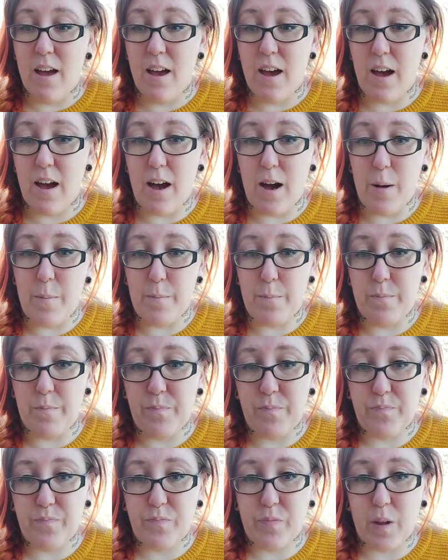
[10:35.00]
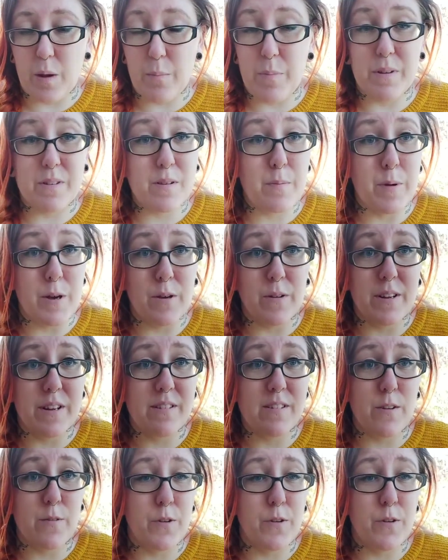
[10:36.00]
but to be honest,